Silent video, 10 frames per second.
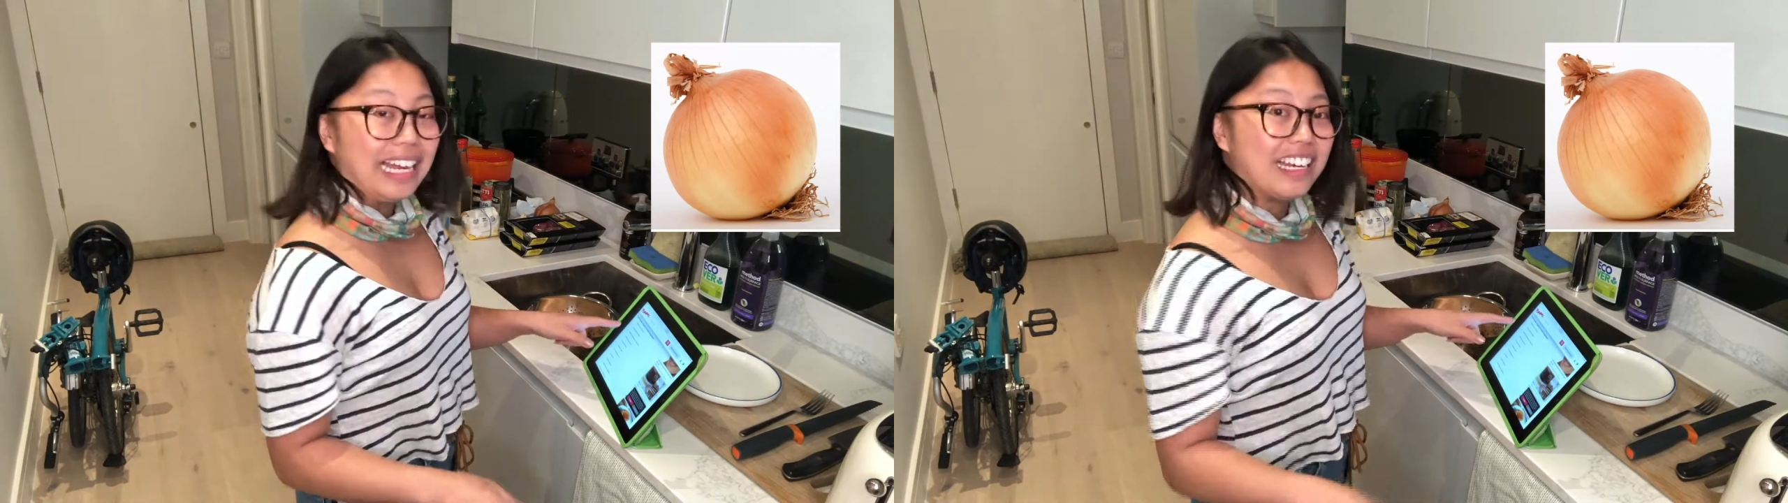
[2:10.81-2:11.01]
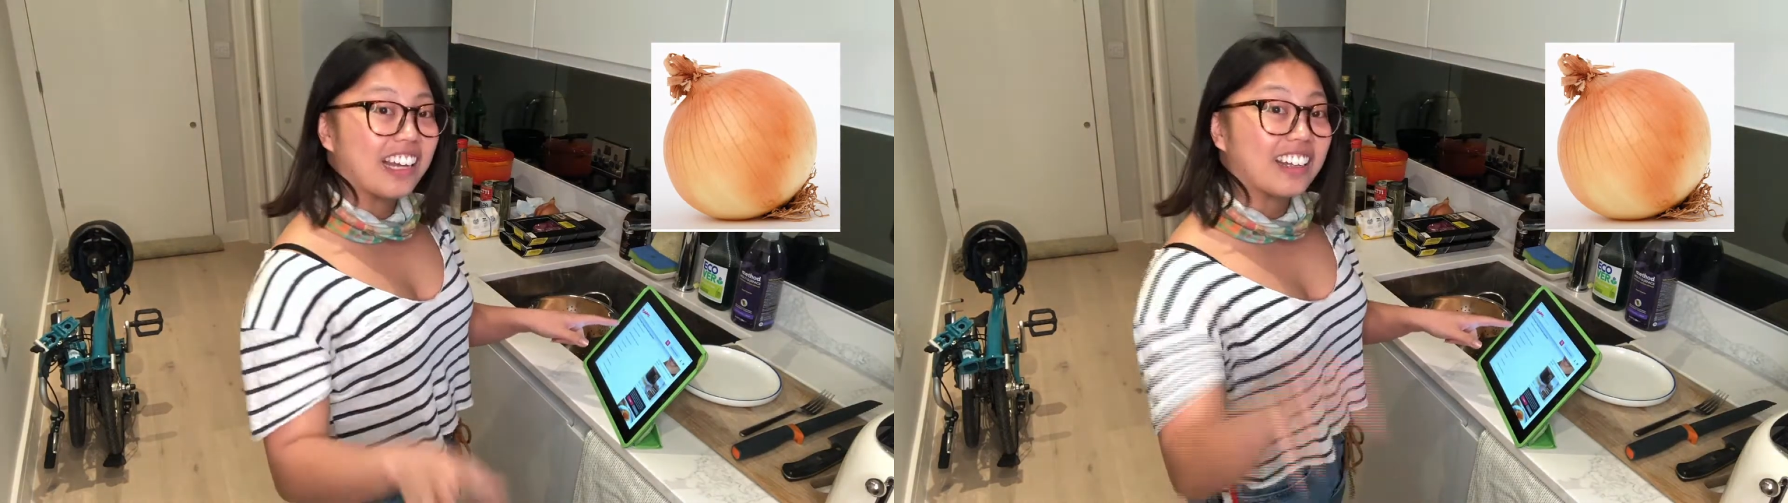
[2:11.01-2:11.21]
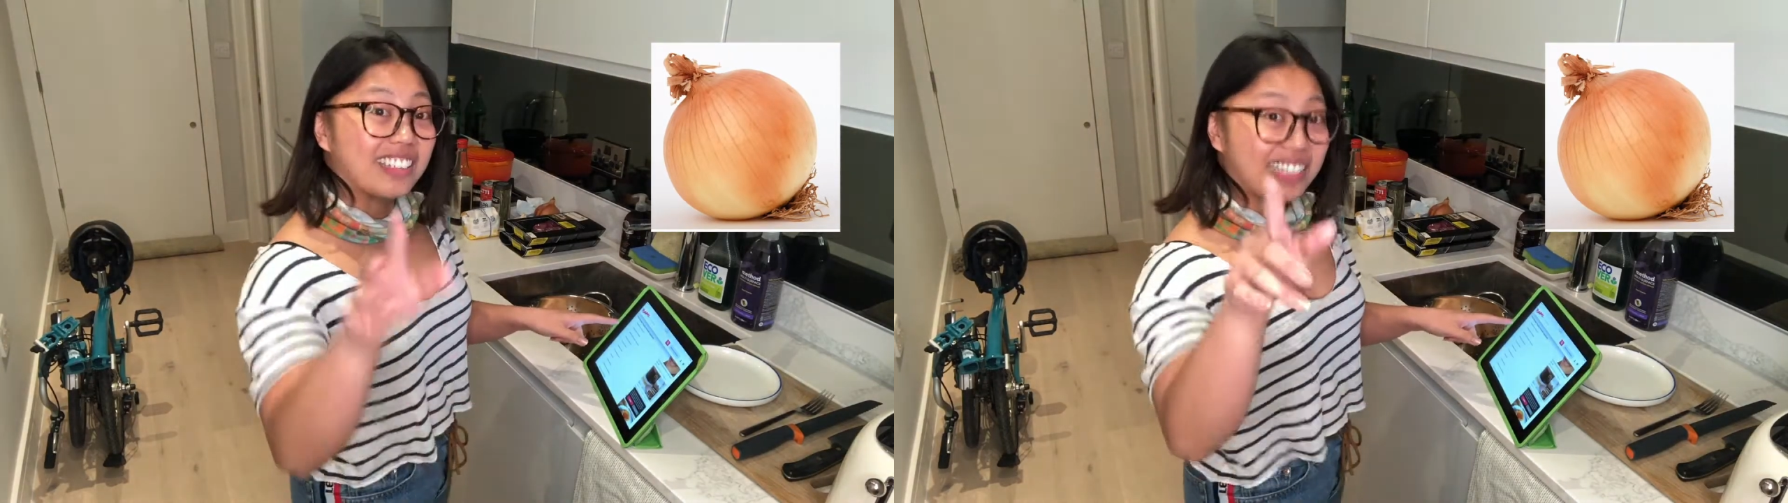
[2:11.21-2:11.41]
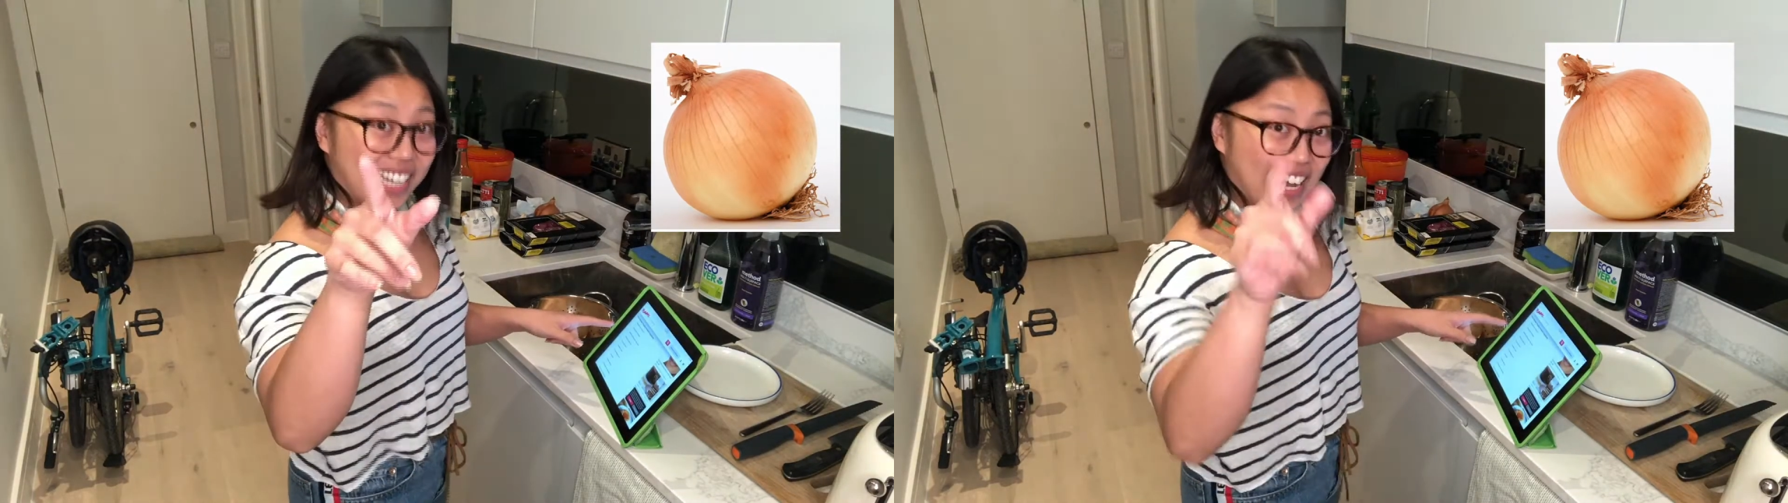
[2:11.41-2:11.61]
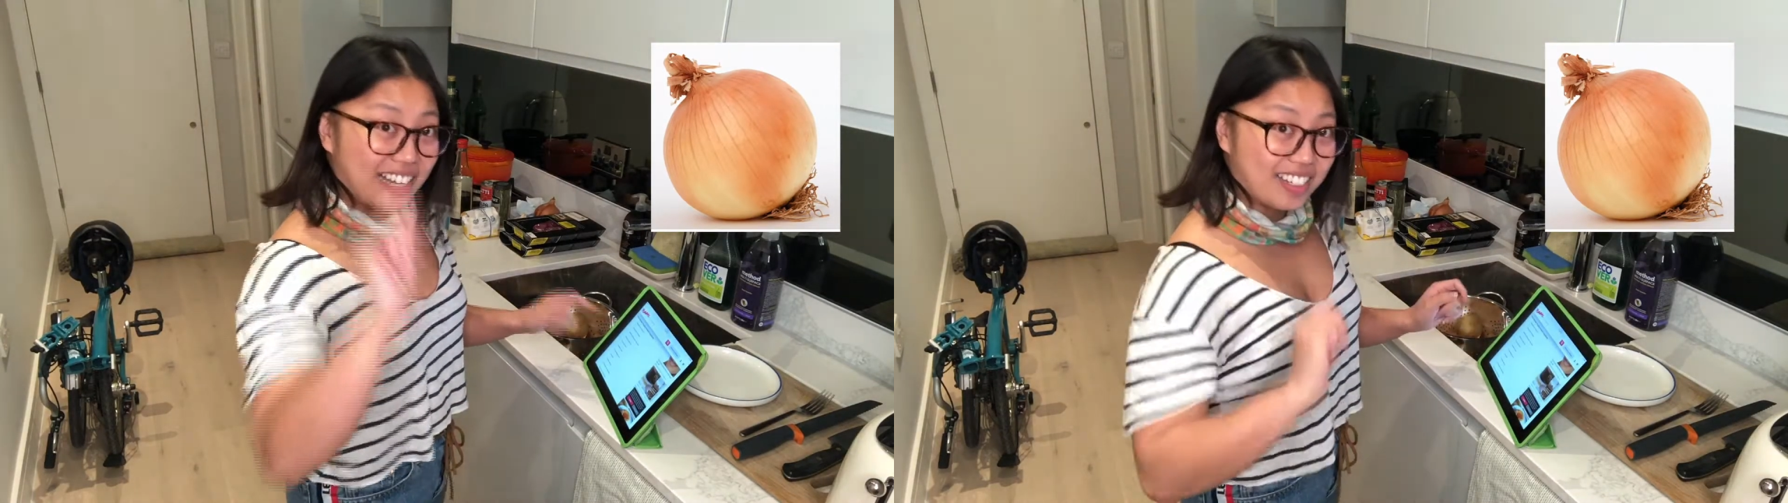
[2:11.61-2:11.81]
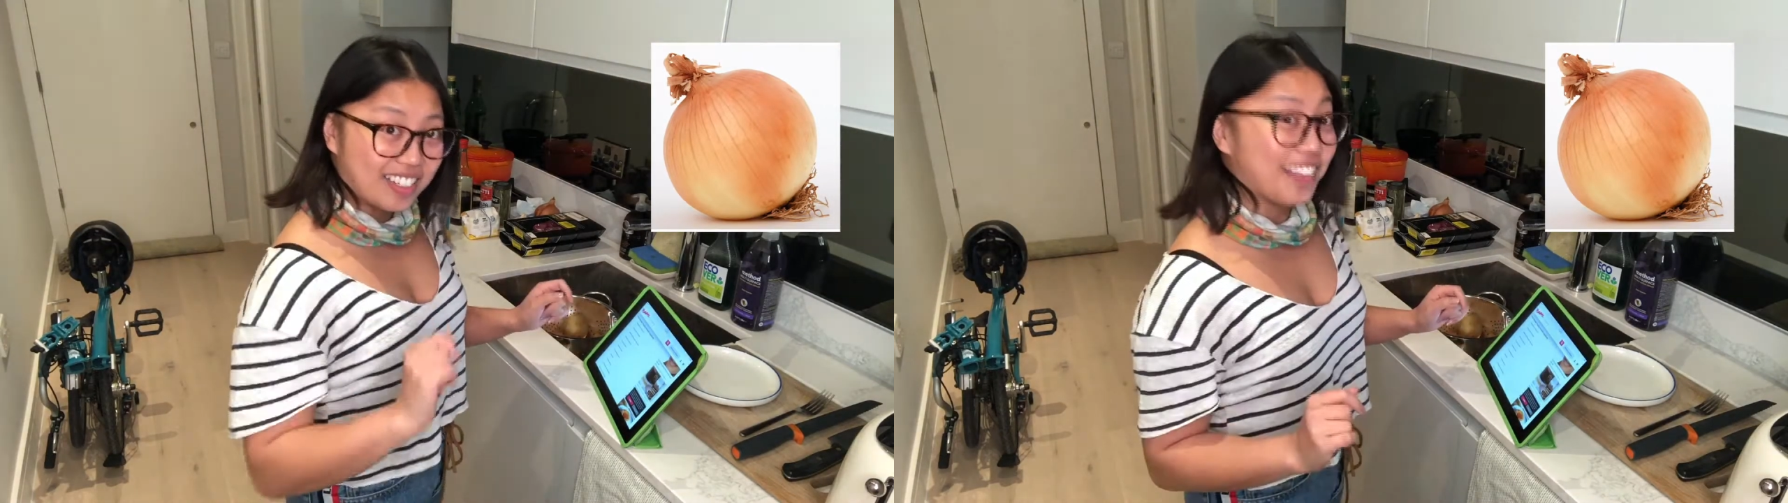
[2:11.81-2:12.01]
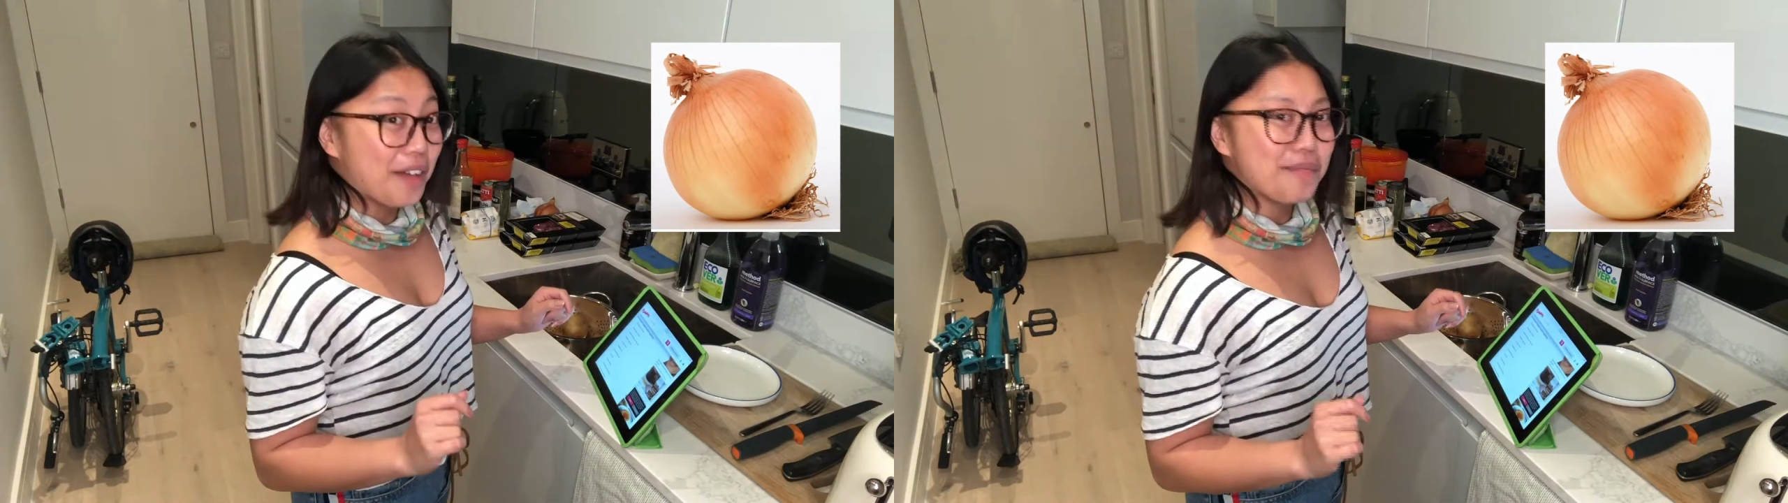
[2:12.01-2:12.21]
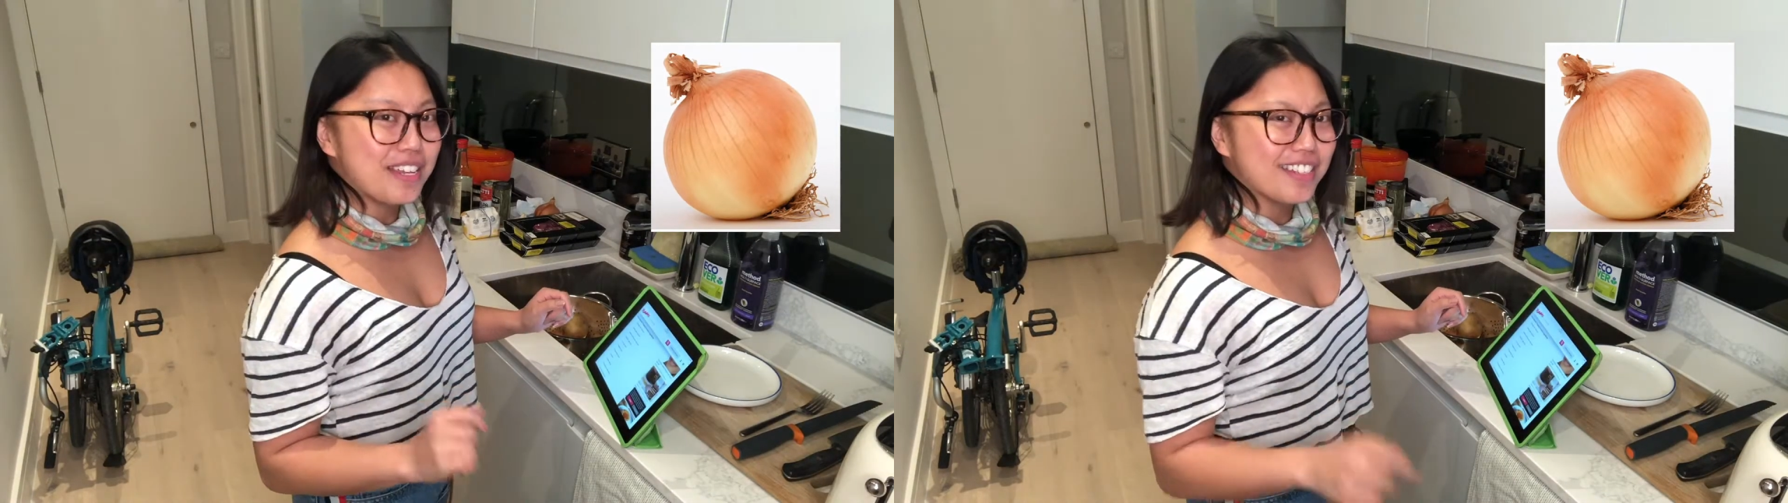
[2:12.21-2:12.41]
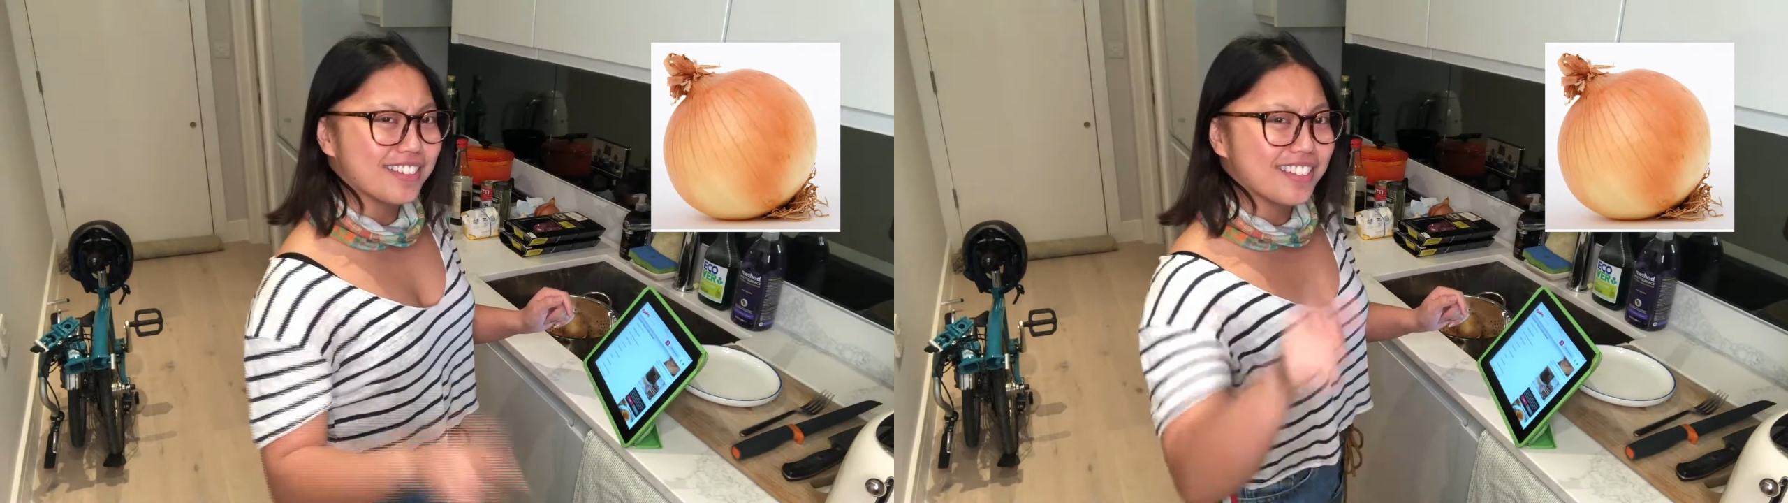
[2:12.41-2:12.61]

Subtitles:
naka-slice. That means